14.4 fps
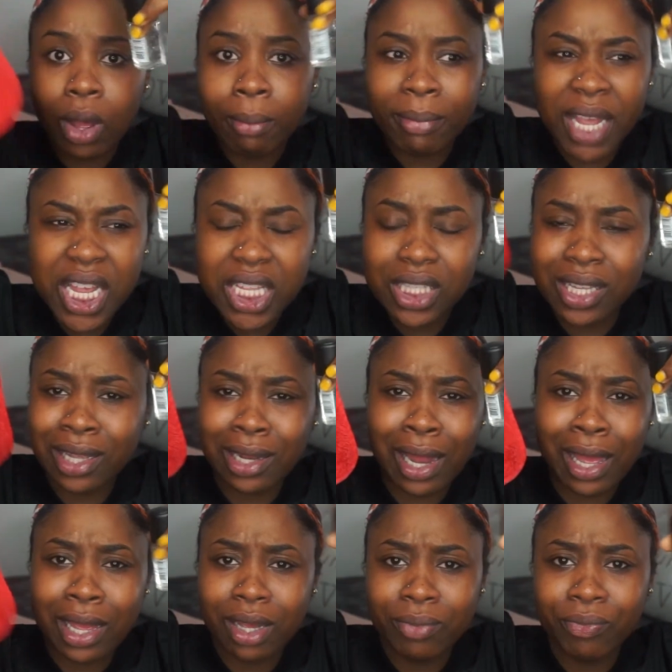amazing
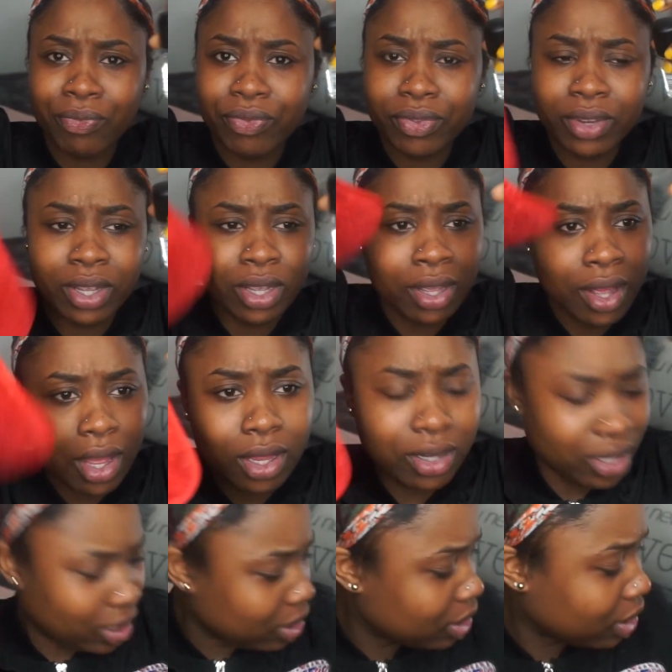like
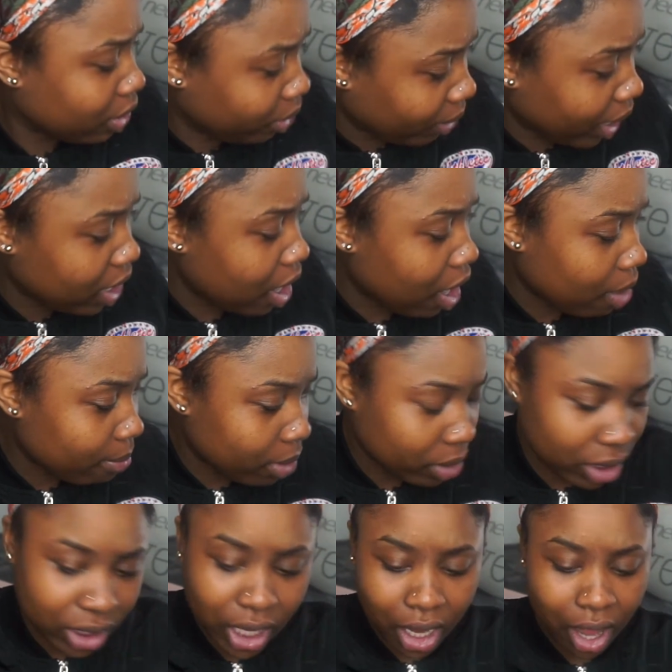this is a great combo
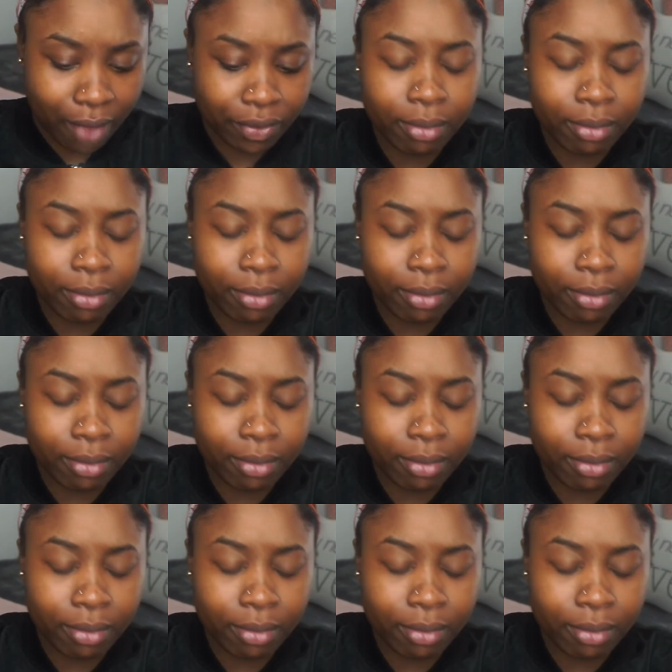to take off